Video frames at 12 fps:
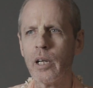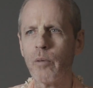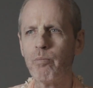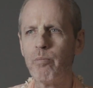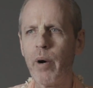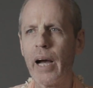
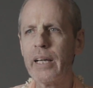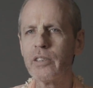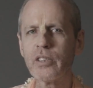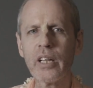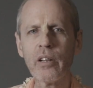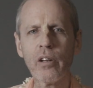
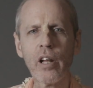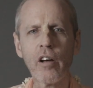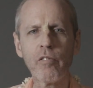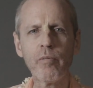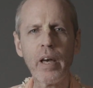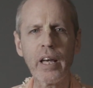bites in
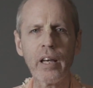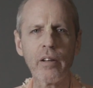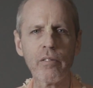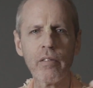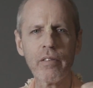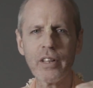lovemaking.